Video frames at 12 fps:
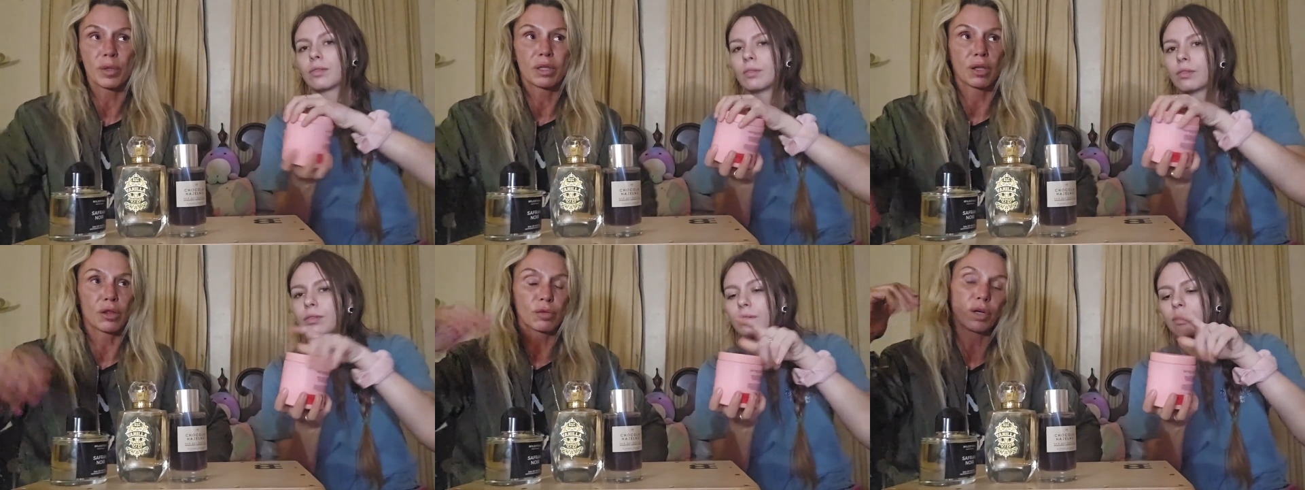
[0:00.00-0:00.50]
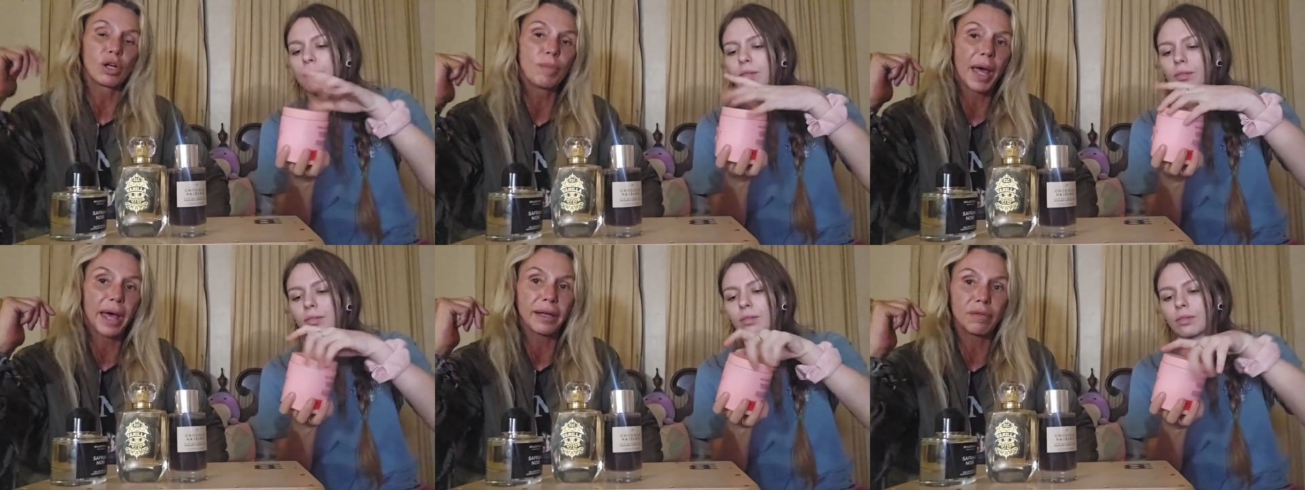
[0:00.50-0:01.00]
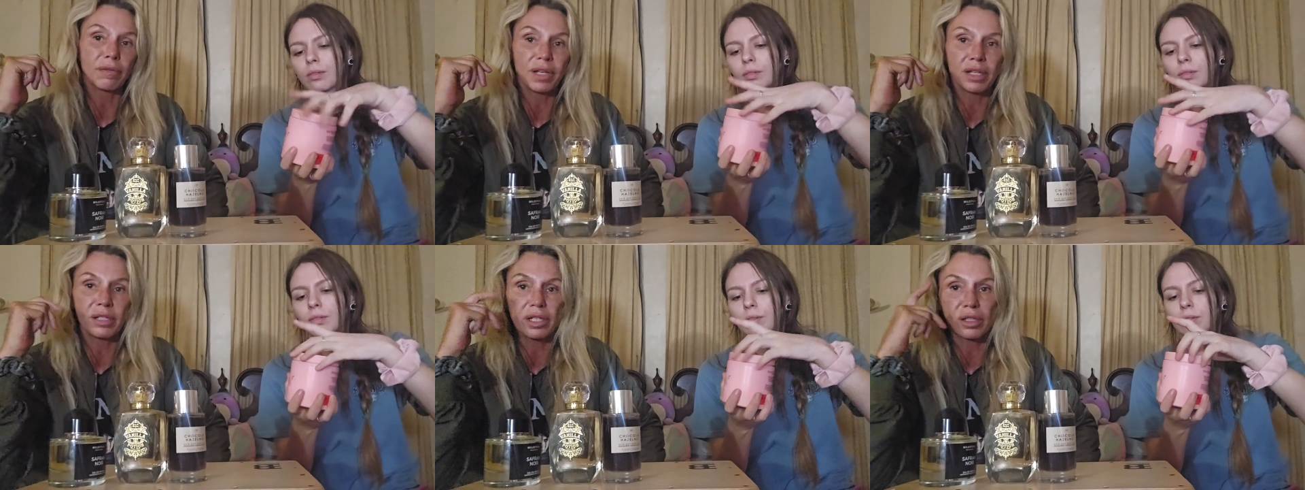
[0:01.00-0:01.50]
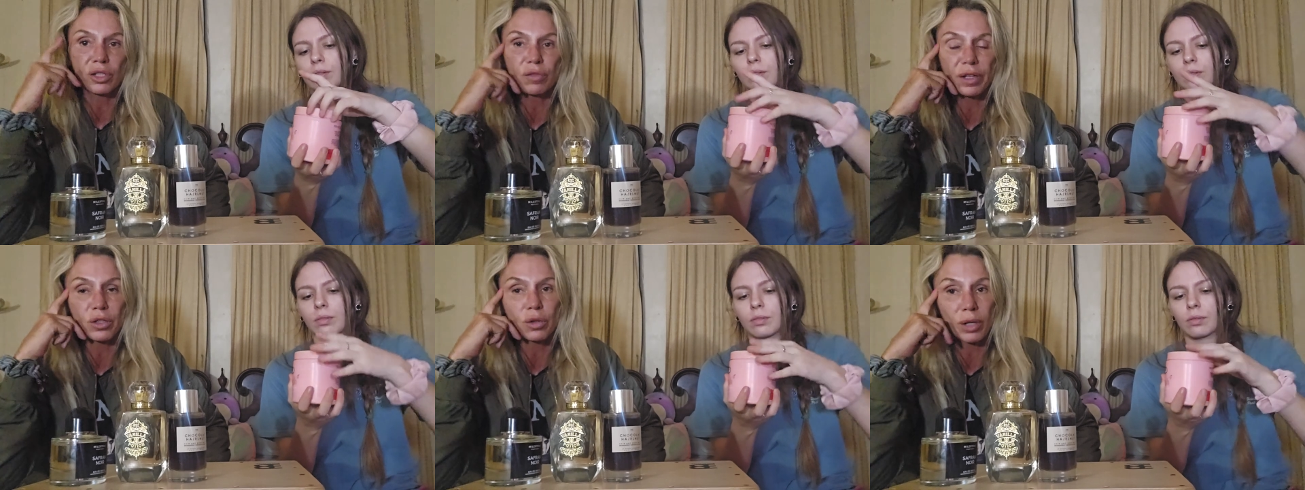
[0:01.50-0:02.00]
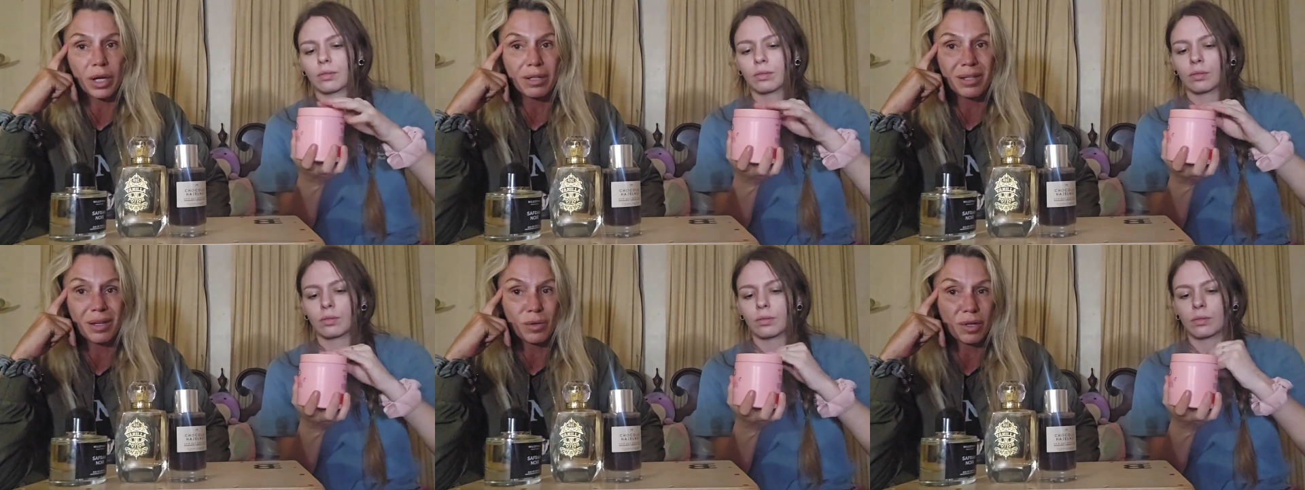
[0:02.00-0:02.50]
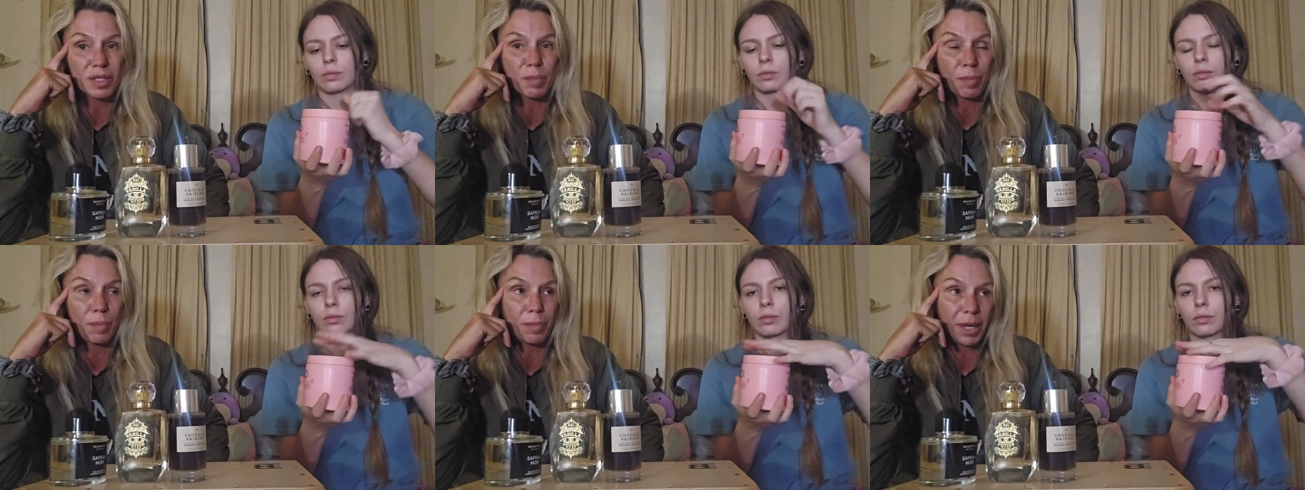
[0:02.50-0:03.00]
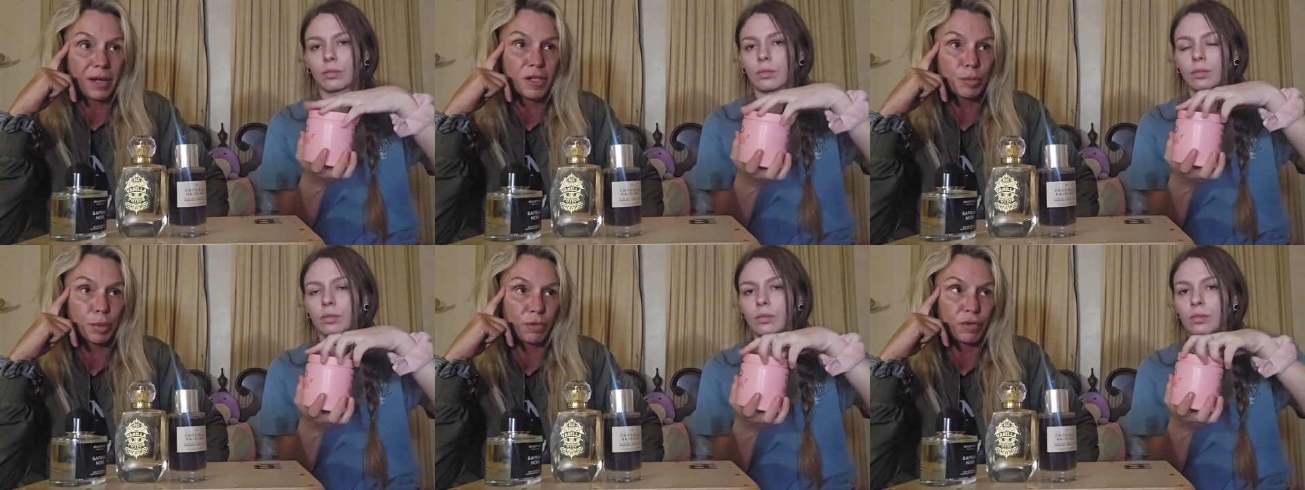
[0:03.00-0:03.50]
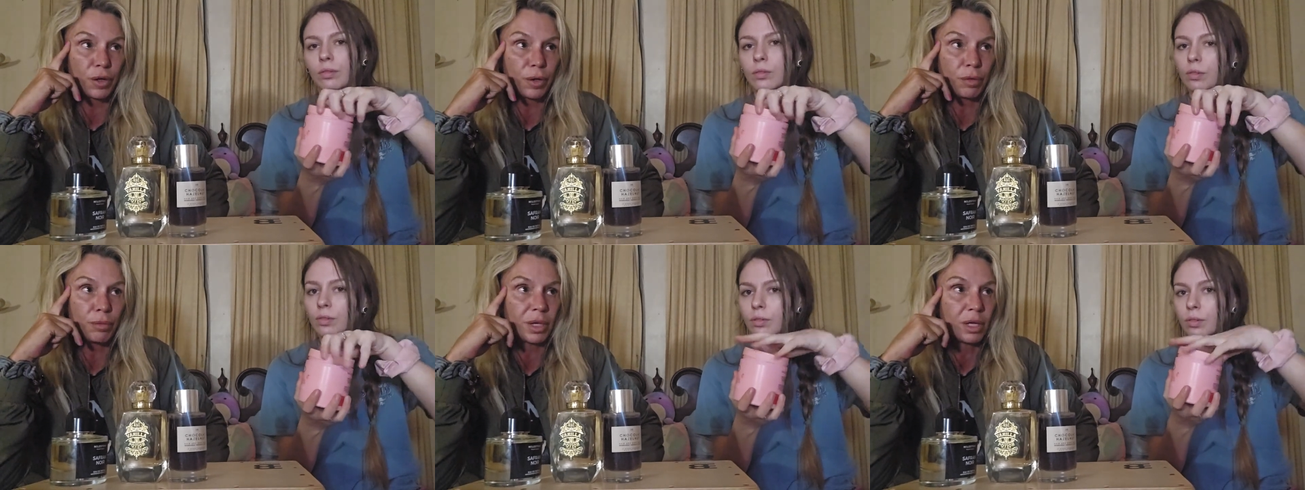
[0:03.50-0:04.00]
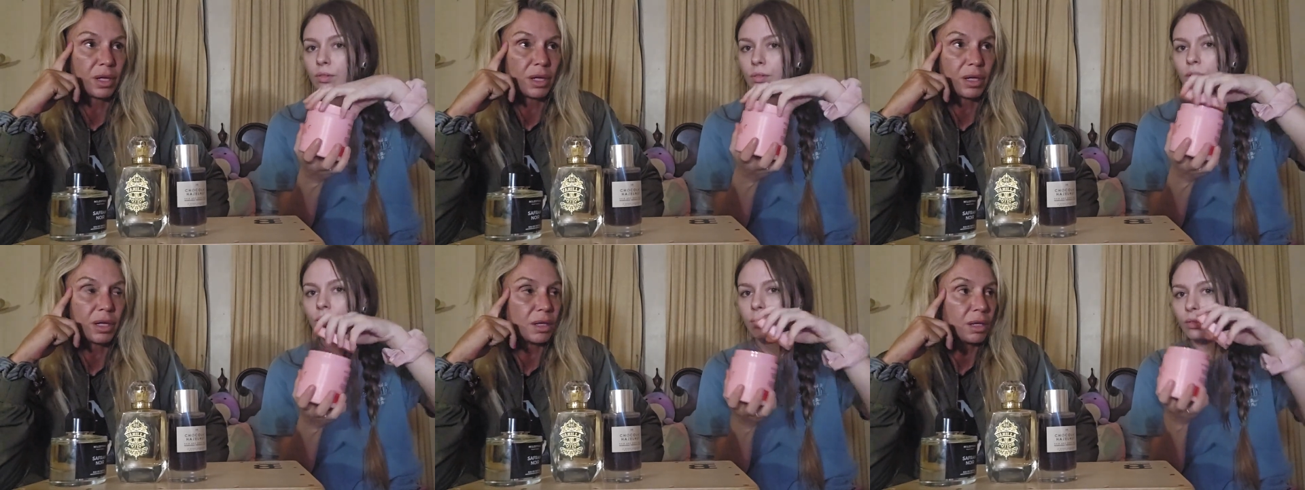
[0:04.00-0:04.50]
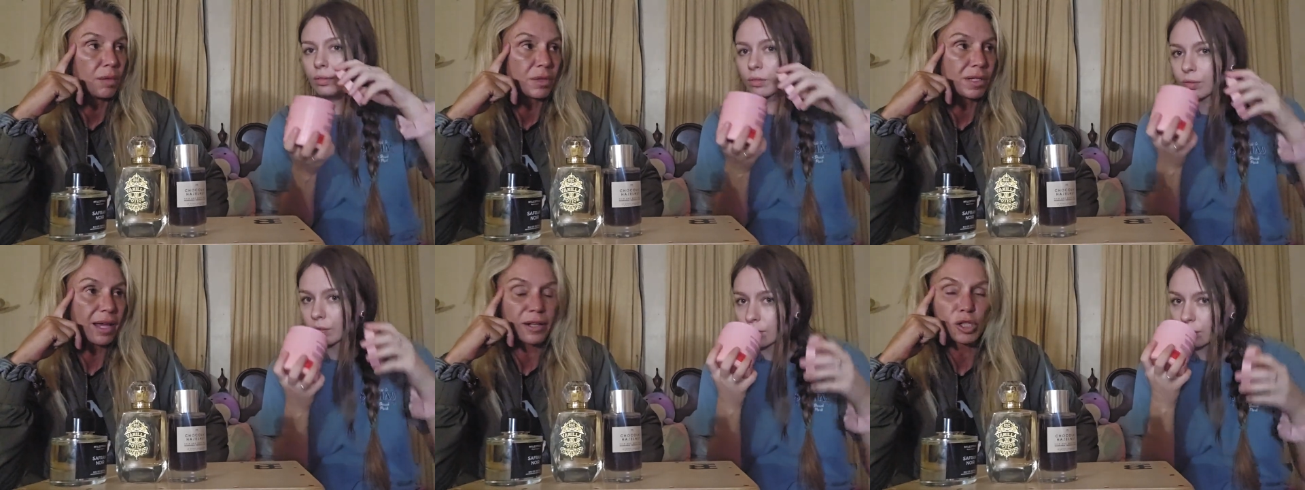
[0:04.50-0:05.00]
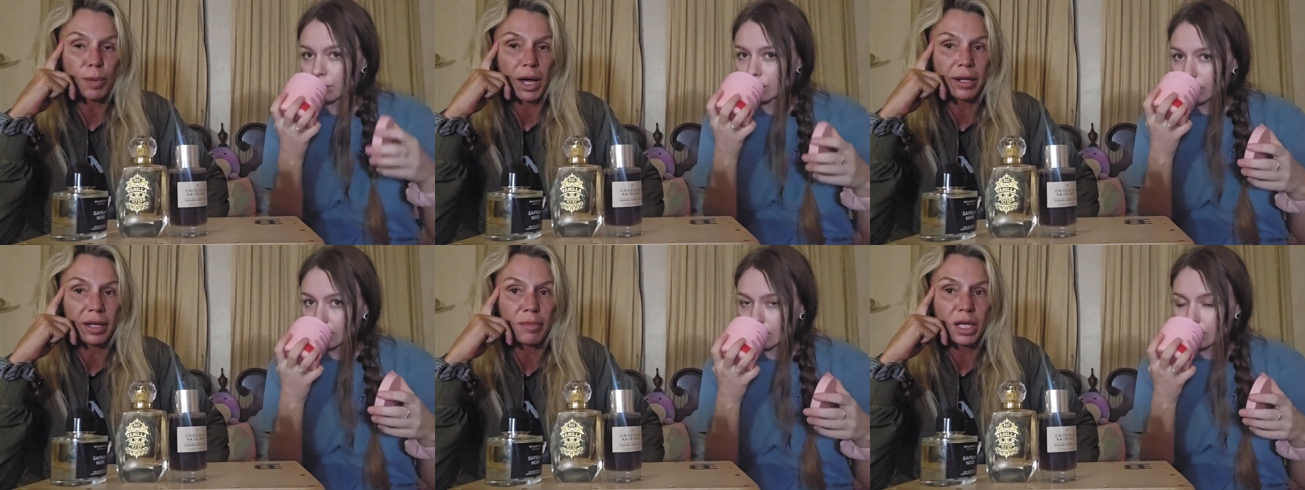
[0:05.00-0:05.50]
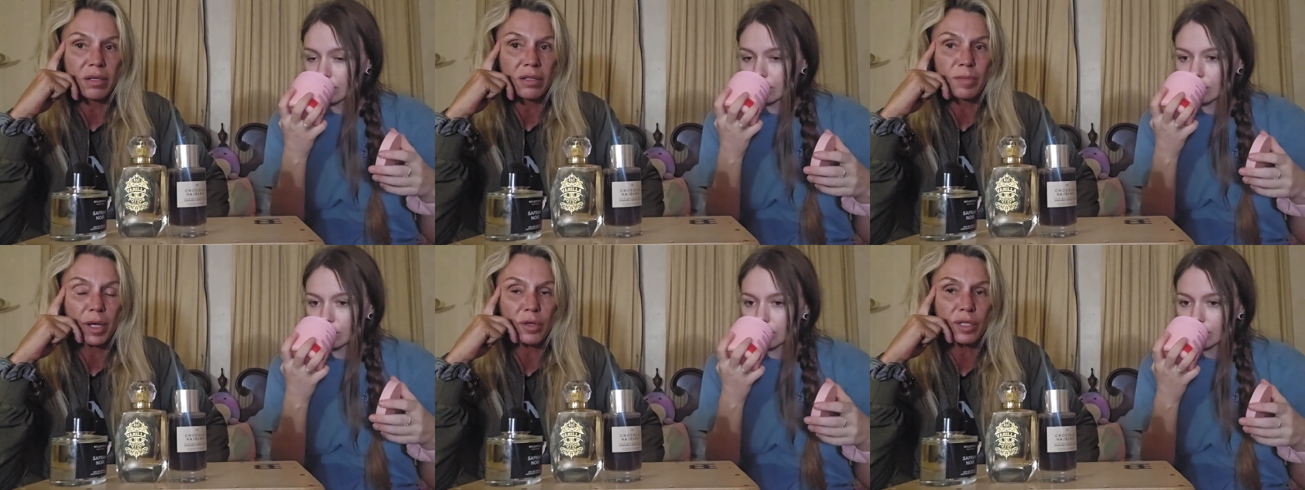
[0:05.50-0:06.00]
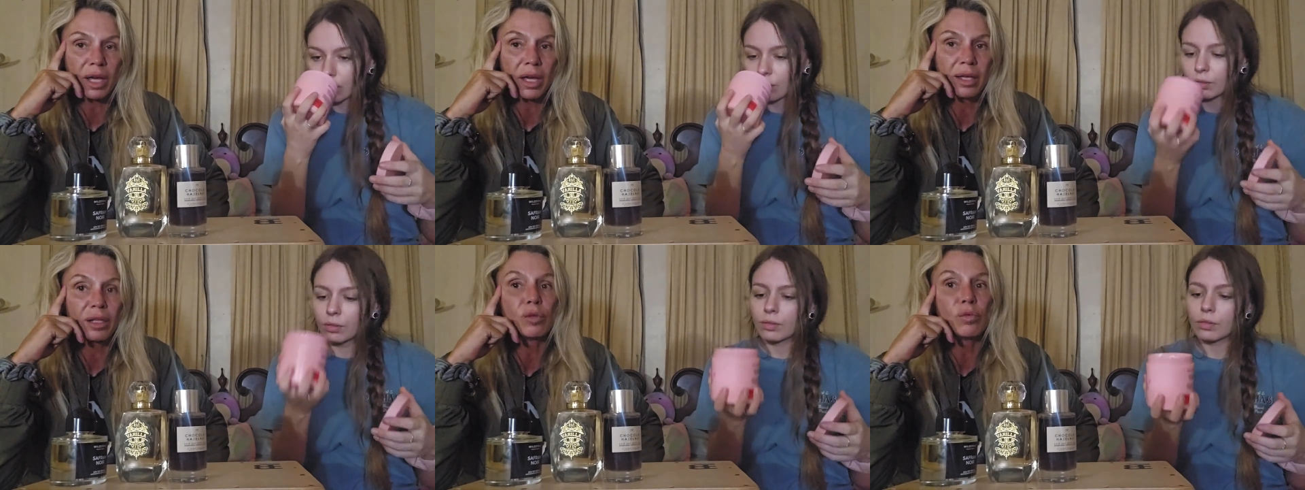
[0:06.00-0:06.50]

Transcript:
Speaker 1: what the throwback vintage Victoria's Secrets peach perfume slash body mist smells like, you